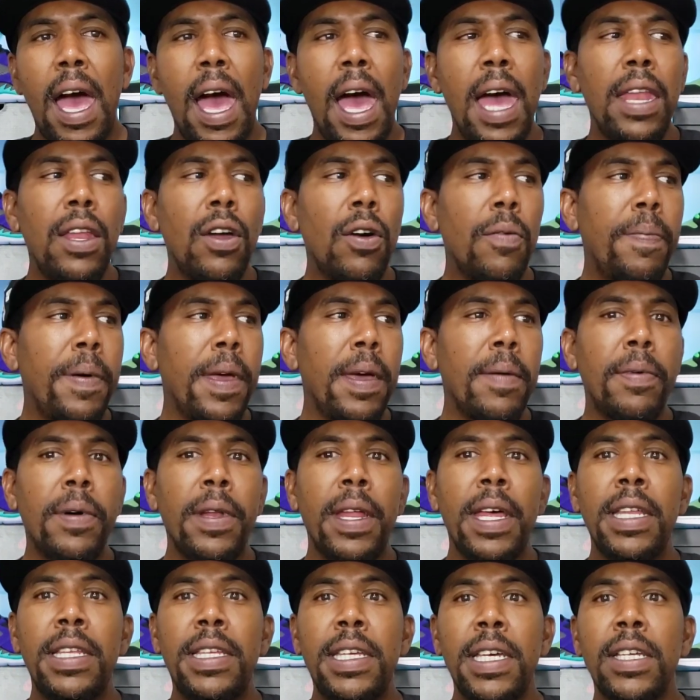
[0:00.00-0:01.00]
I know
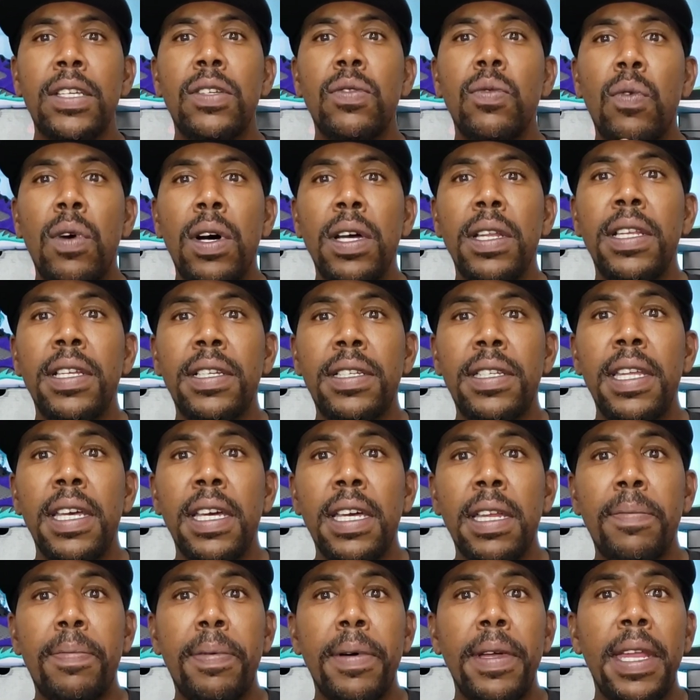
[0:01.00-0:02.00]
people that just want the
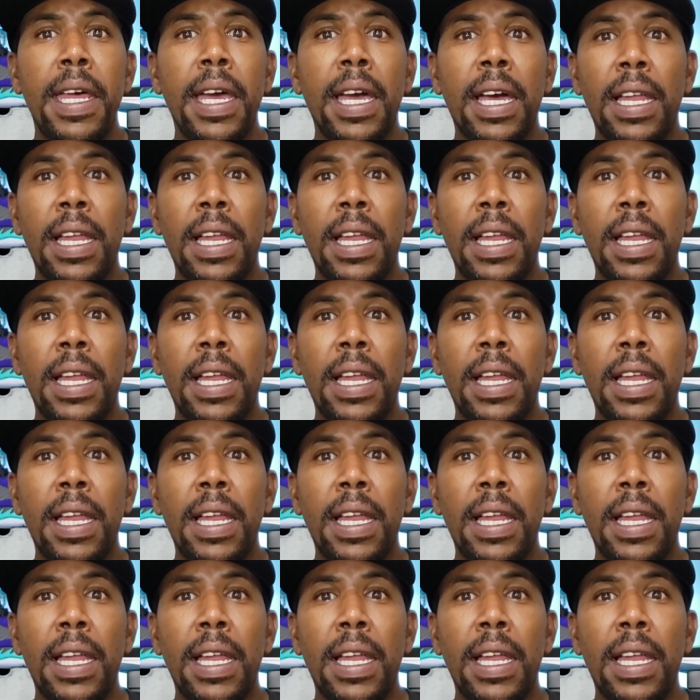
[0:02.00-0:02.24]
sneaker to put in